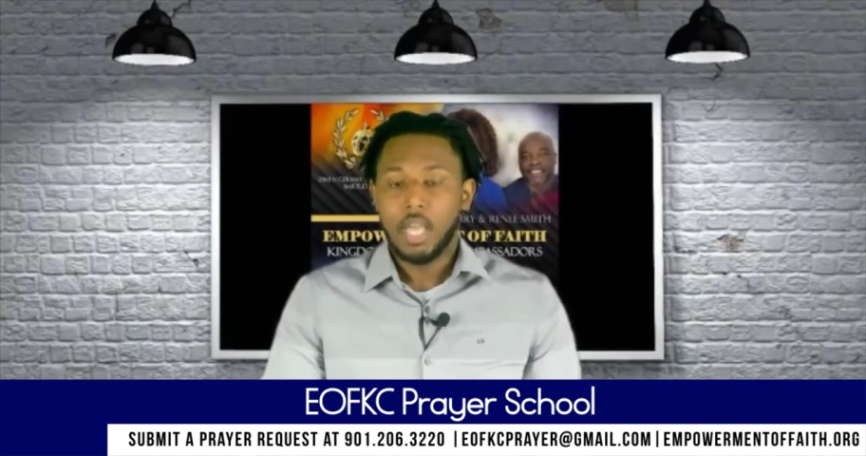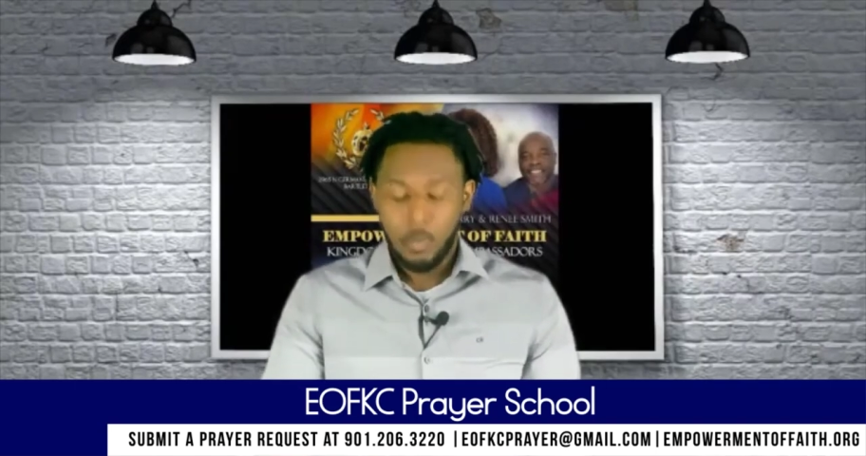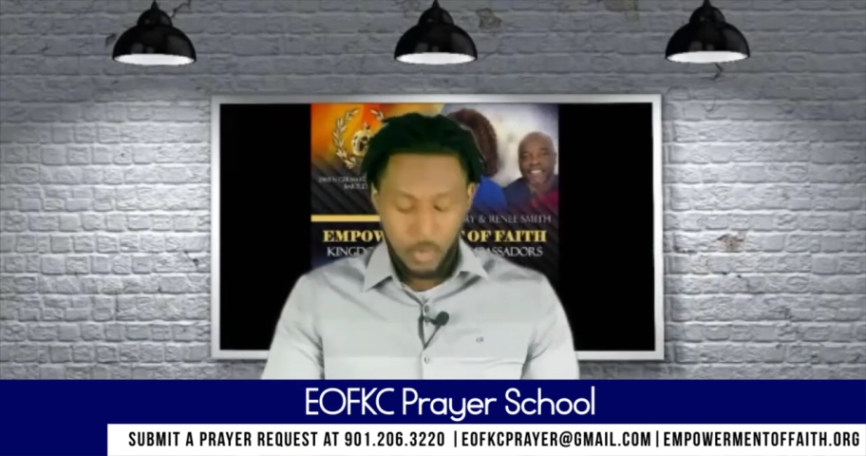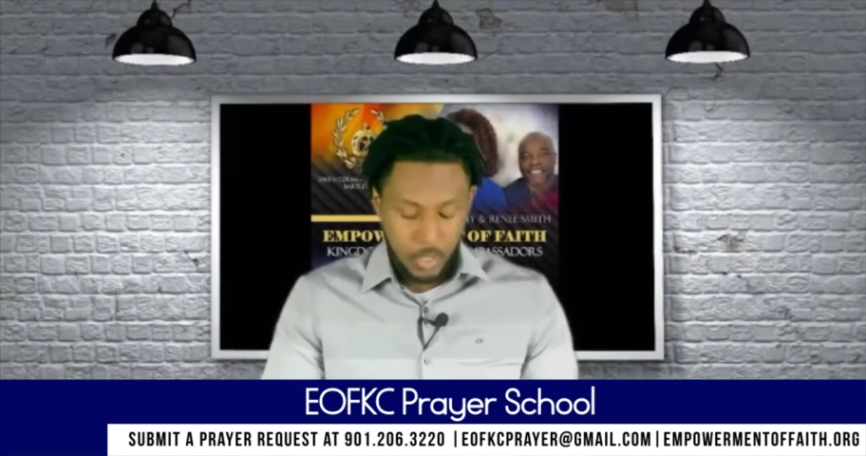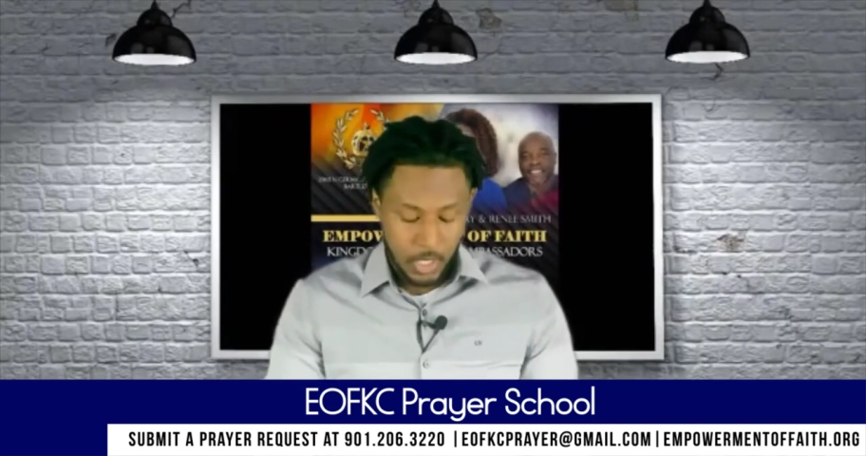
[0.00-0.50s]
And
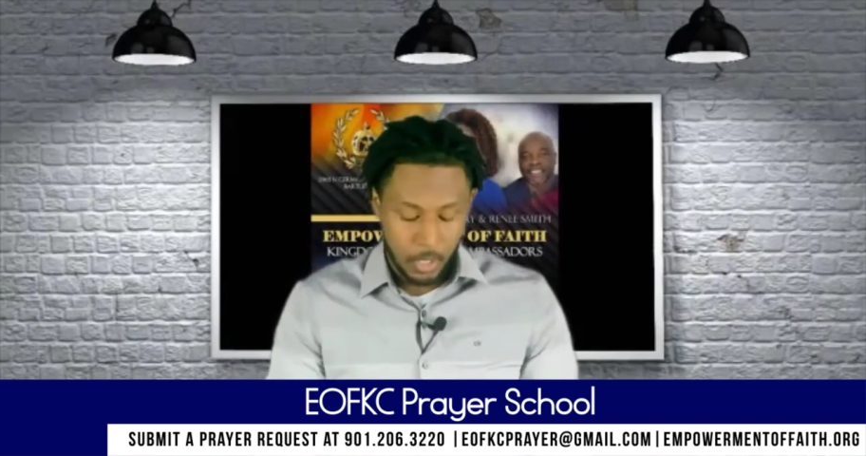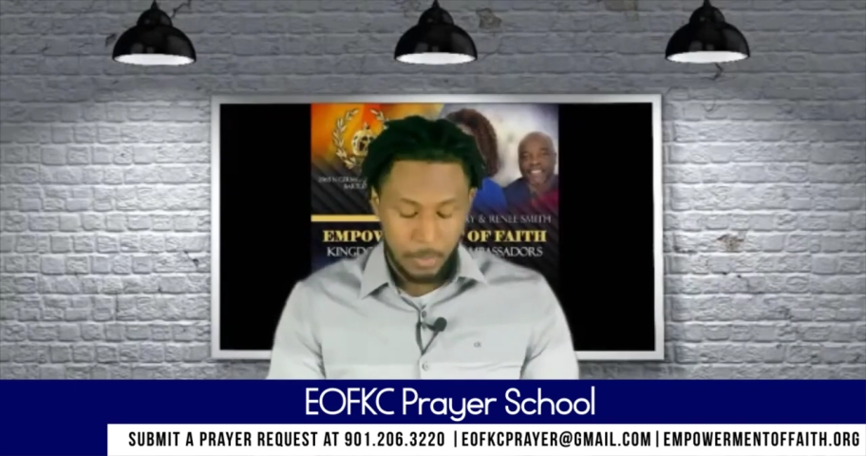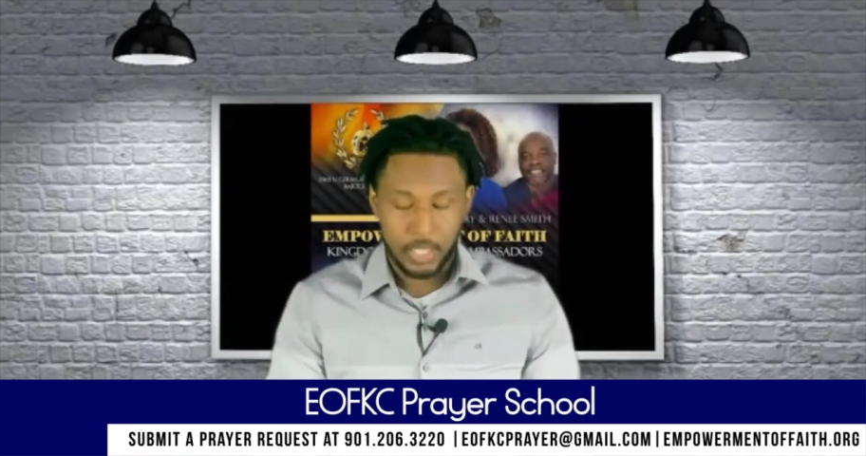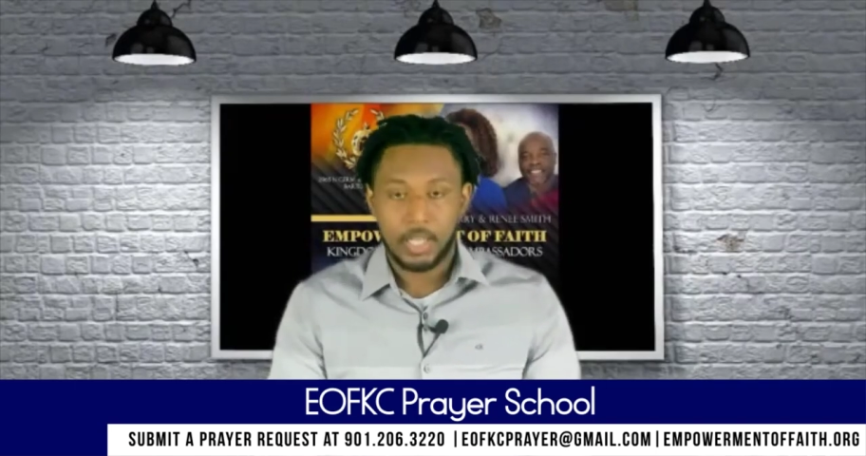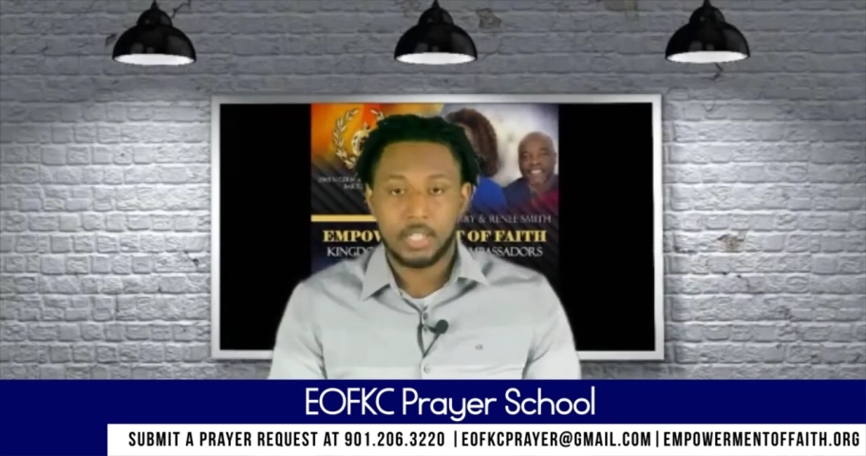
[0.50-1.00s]
we're going to talk
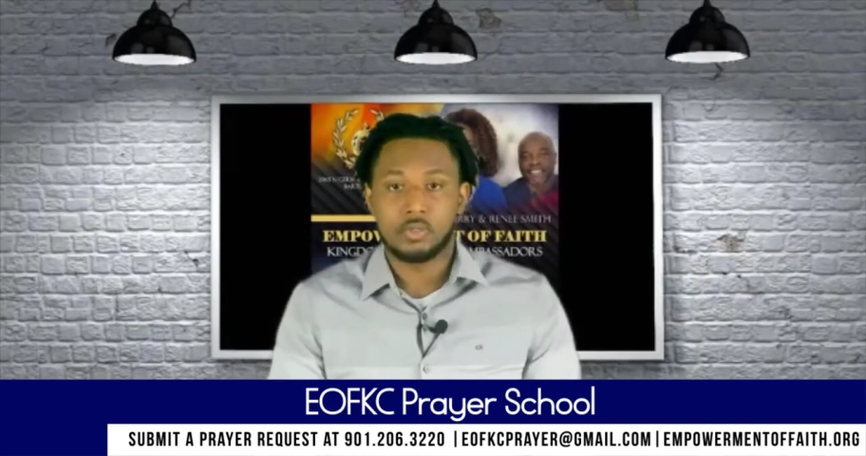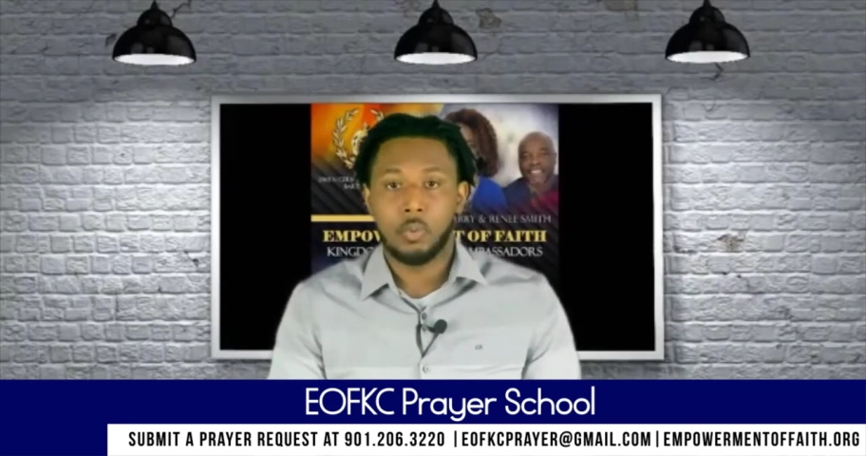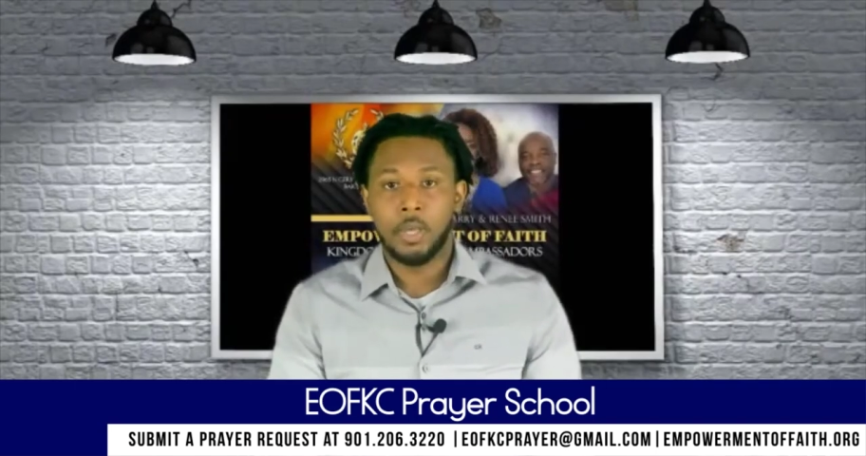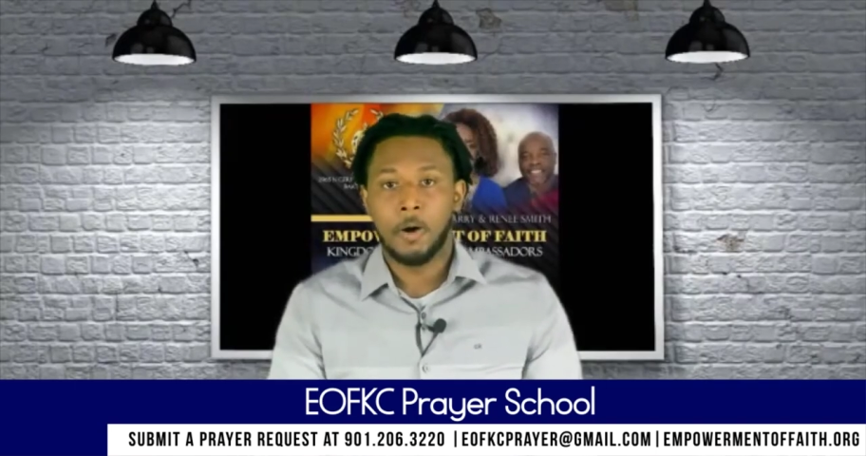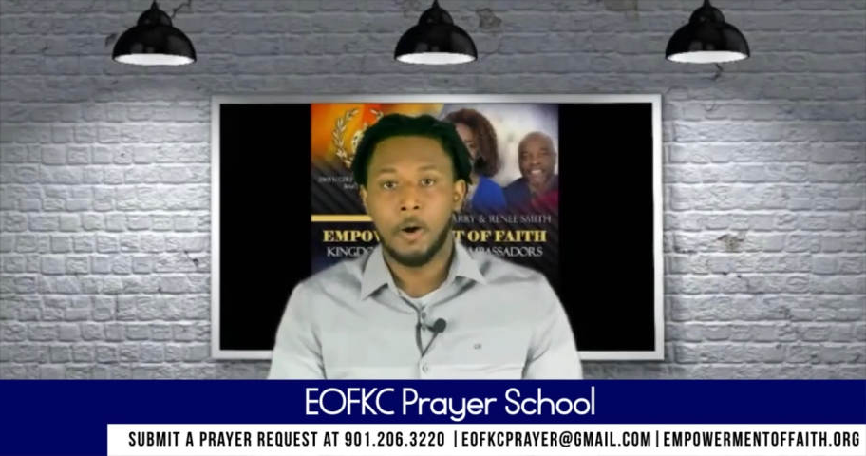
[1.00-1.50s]
about that as
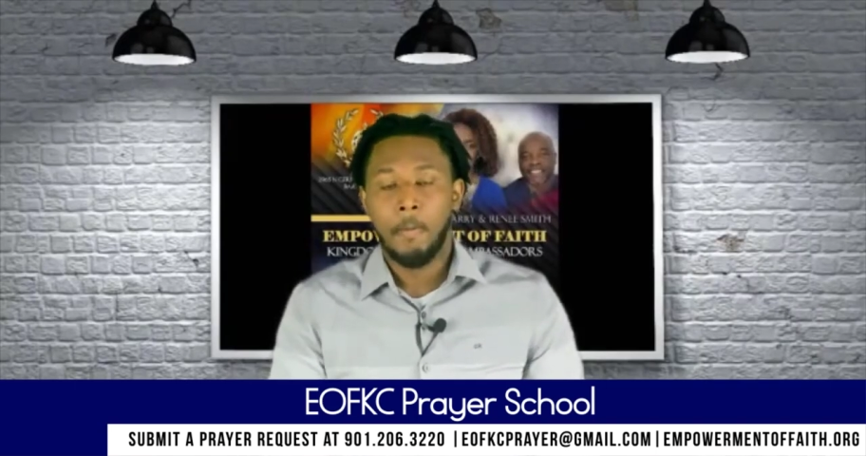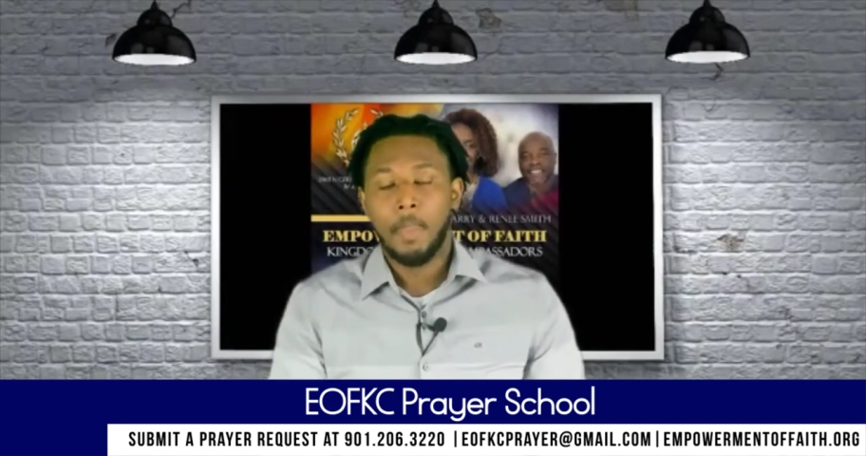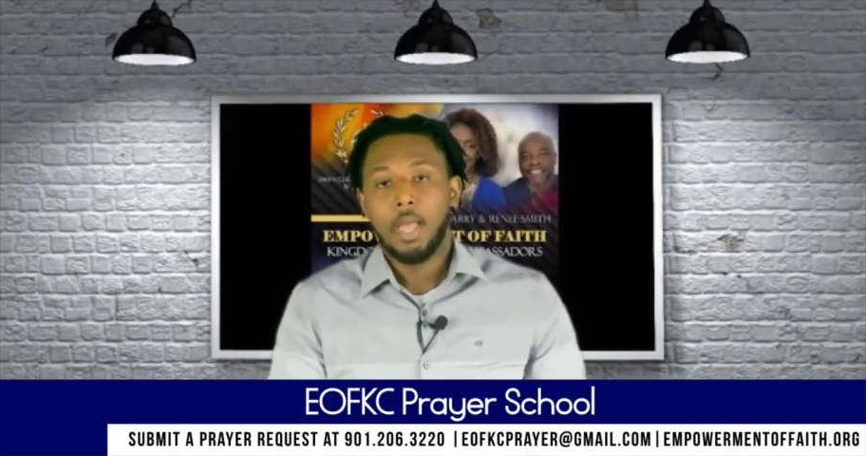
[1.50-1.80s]
well